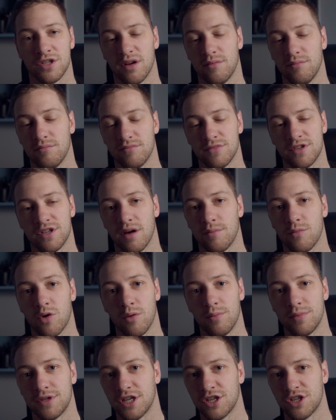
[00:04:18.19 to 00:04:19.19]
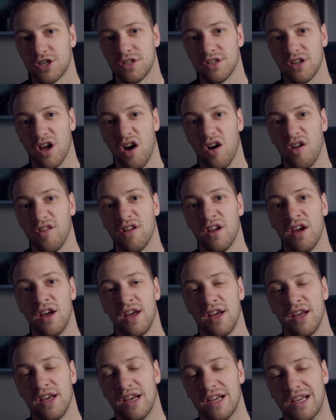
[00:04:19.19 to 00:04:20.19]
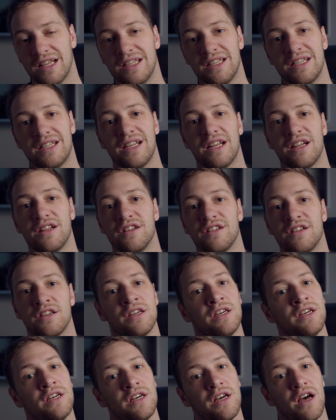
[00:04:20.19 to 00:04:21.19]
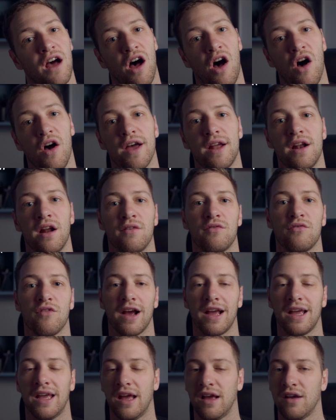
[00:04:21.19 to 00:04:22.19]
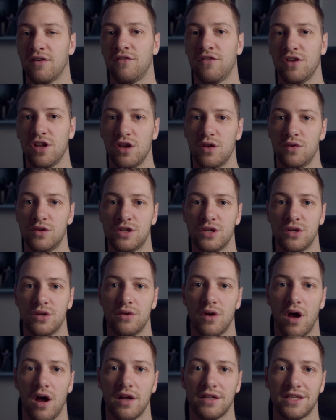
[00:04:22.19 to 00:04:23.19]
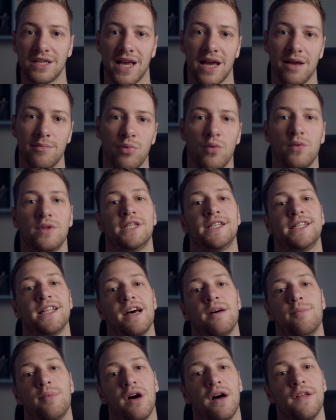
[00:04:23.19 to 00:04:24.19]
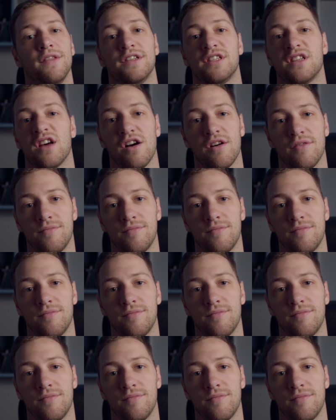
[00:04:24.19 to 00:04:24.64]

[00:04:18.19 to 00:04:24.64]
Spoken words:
Some competitions aren't considered high enough ranking for you to gain points there, but others are.